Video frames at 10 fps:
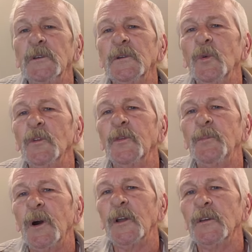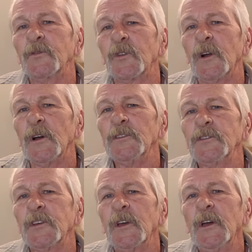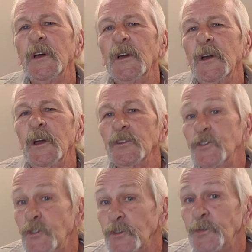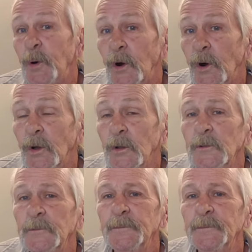with the body of Christ, and it's just Paul.